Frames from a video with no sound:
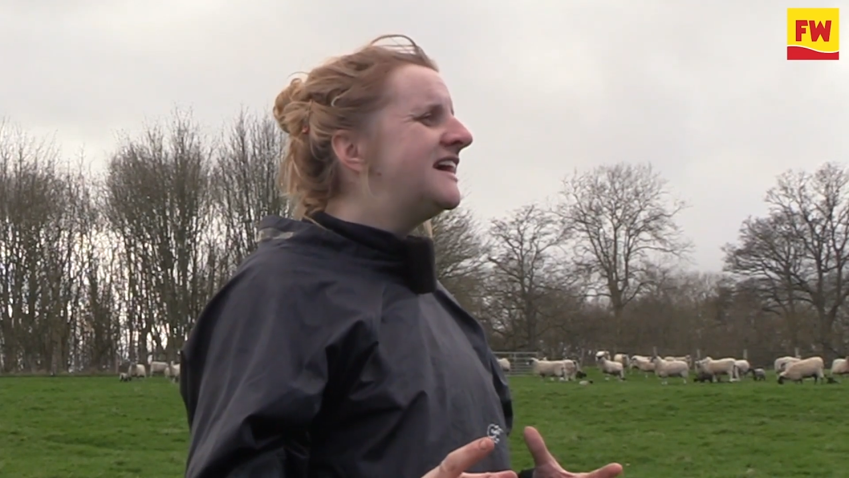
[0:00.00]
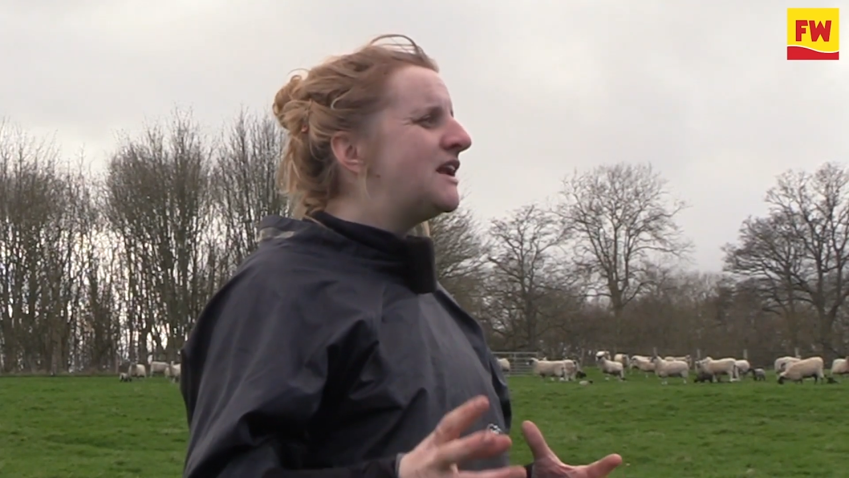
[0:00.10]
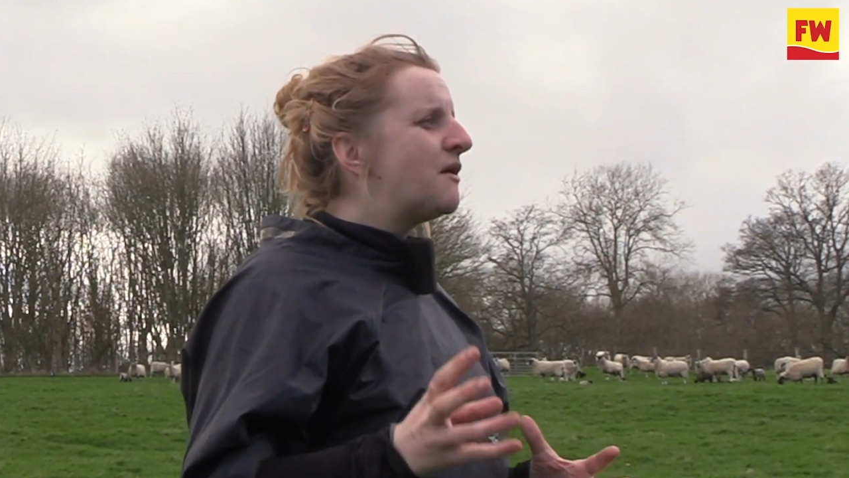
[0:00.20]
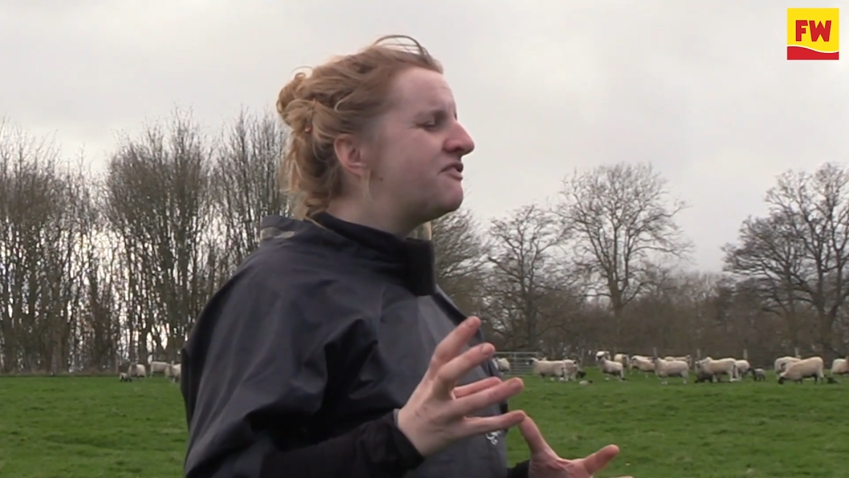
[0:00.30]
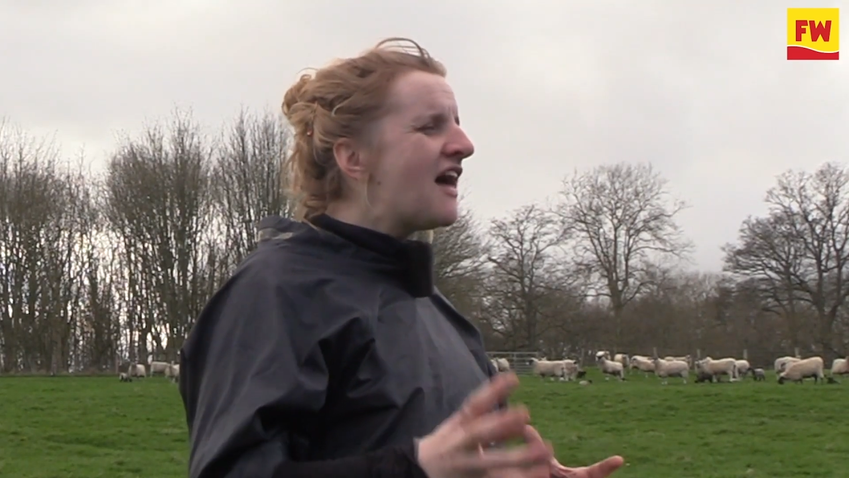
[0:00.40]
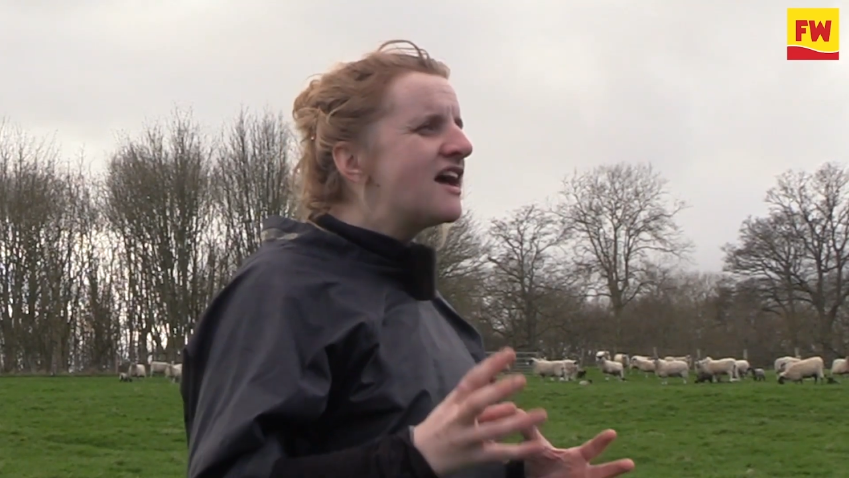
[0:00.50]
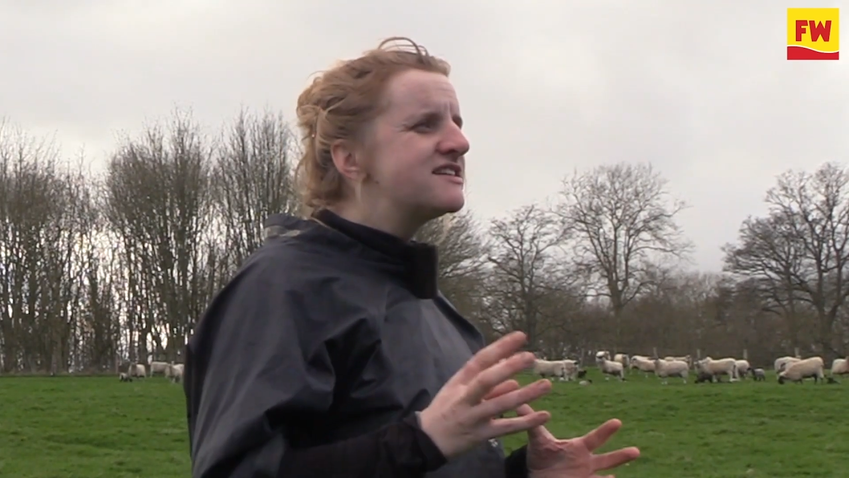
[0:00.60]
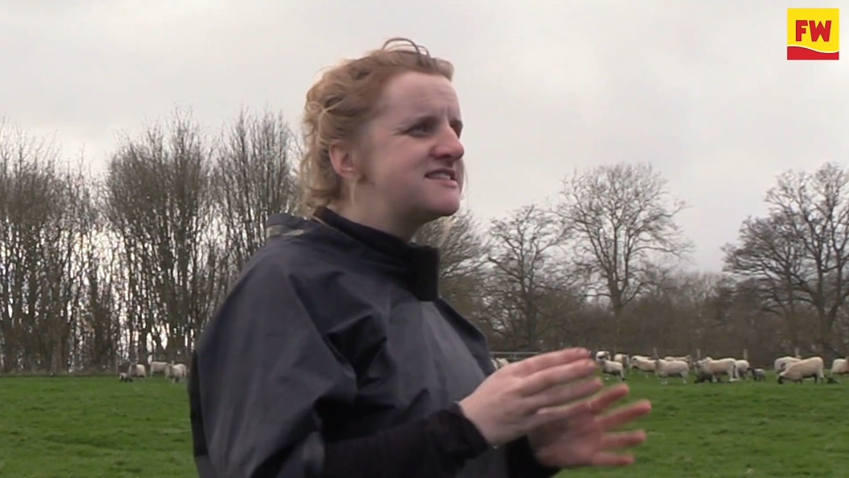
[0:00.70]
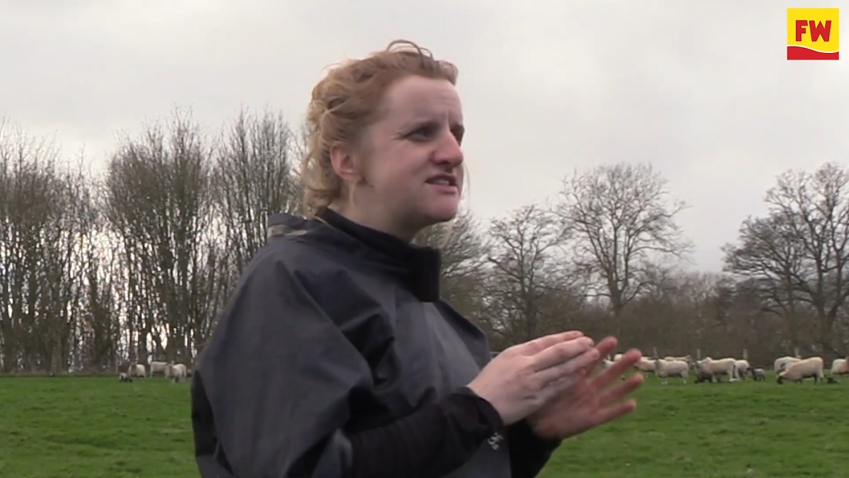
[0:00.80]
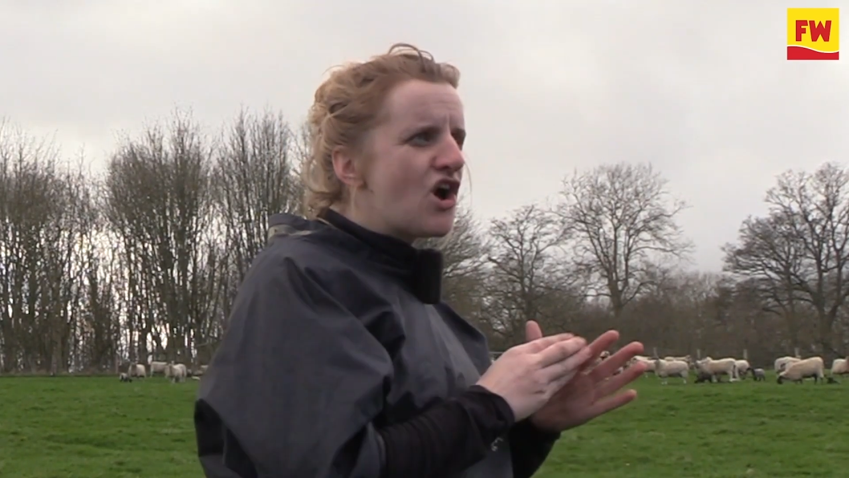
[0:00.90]
Now, if
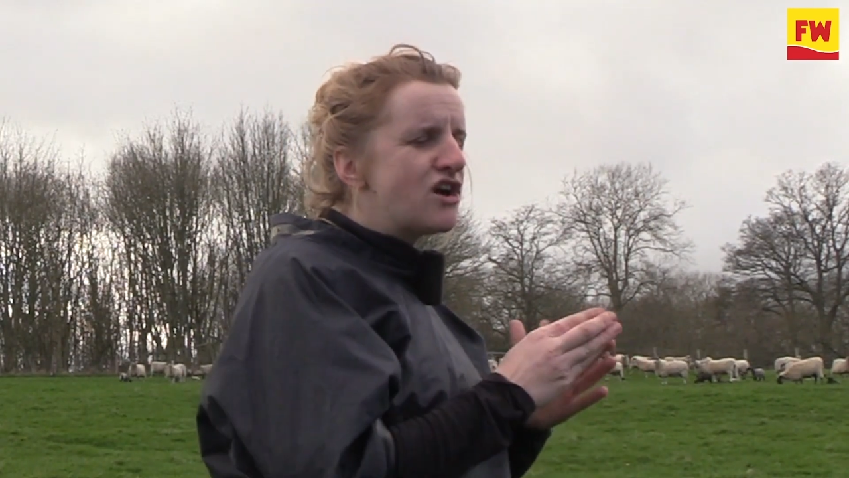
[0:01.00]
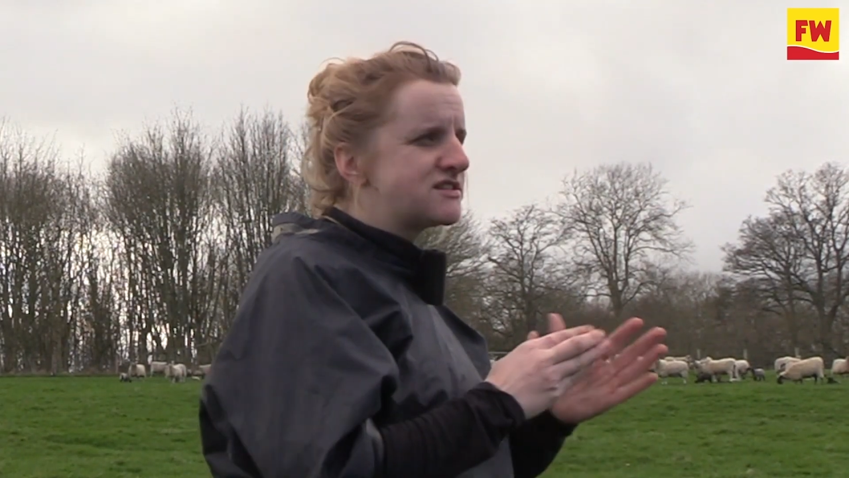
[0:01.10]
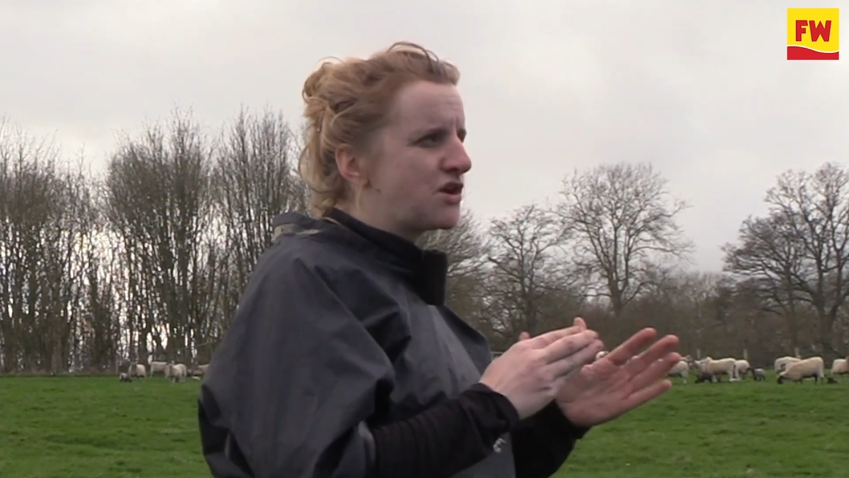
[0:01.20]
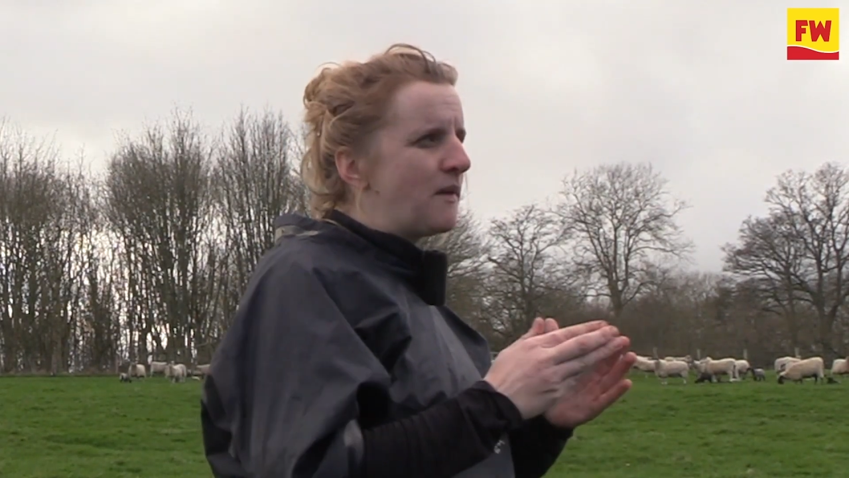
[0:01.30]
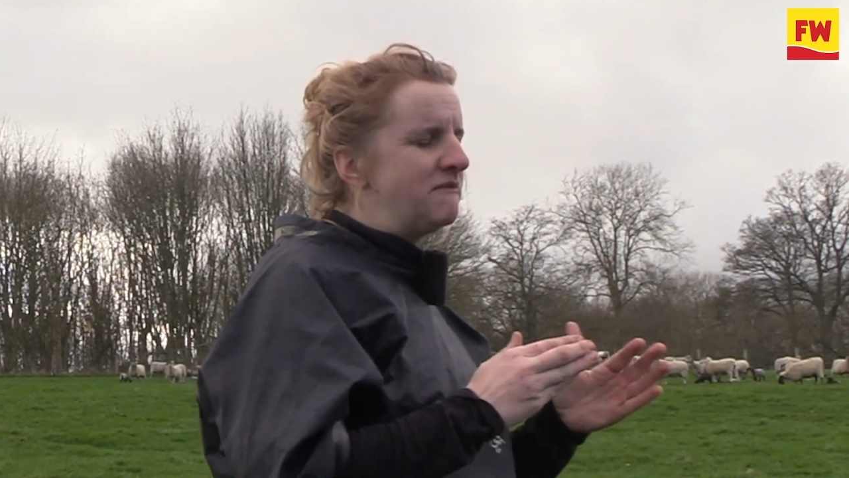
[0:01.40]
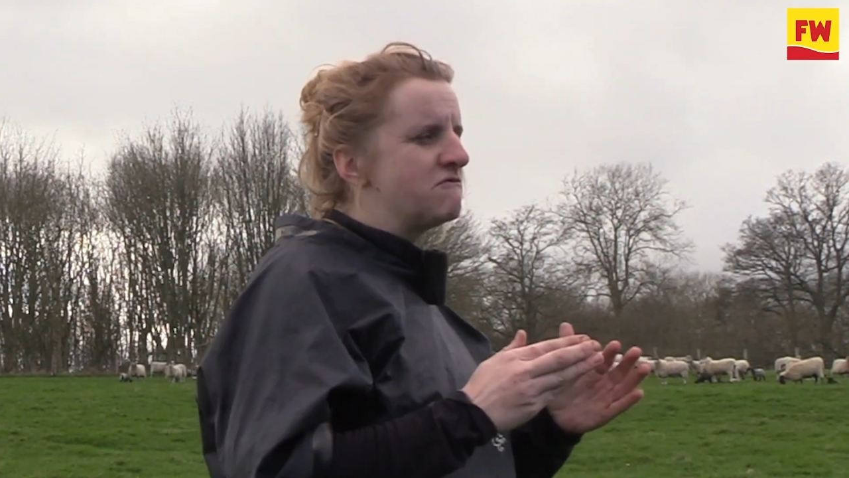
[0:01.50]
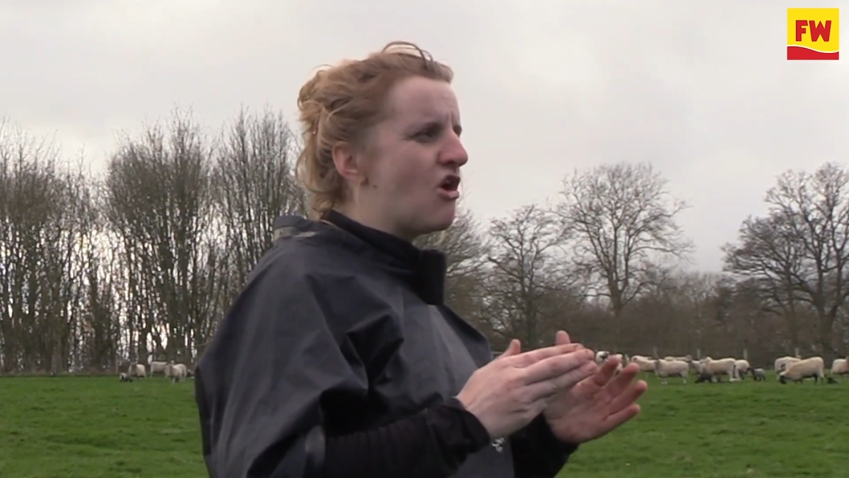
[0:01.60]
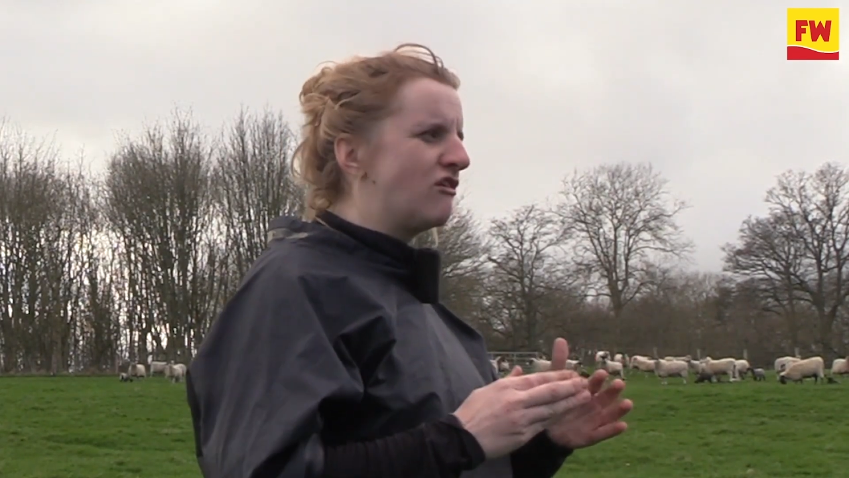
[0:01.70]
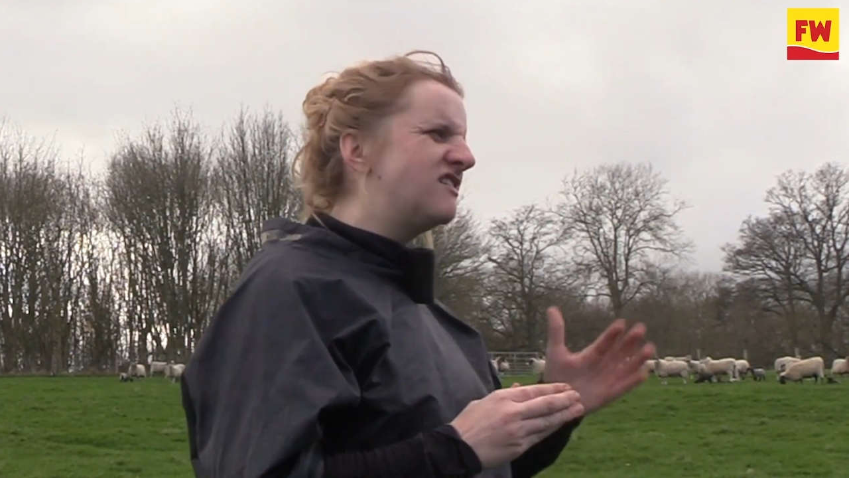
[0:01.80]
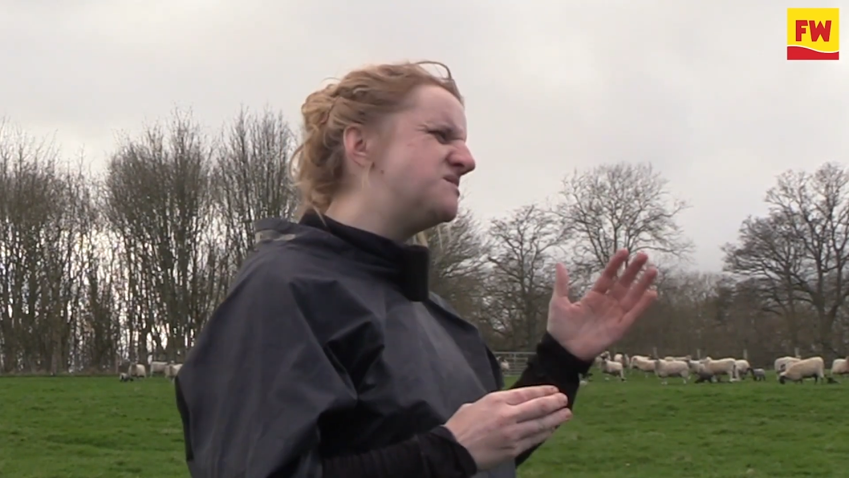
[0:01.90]
that starts going
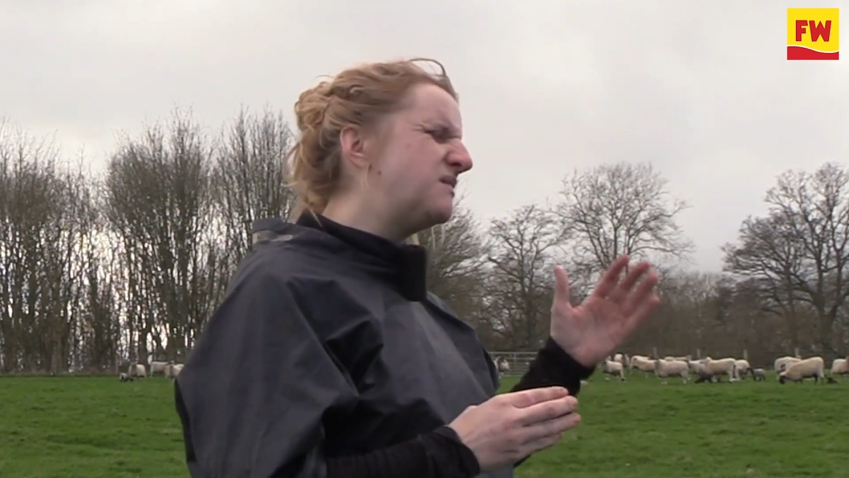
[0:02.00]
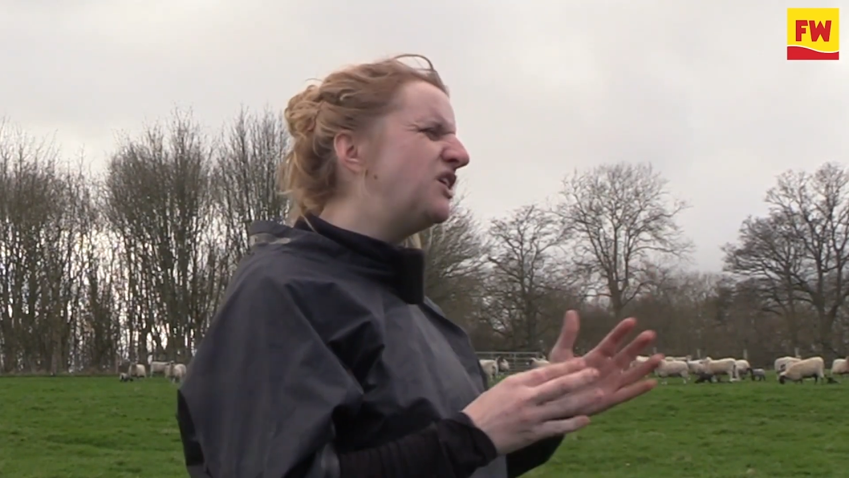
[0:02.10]
wrong because my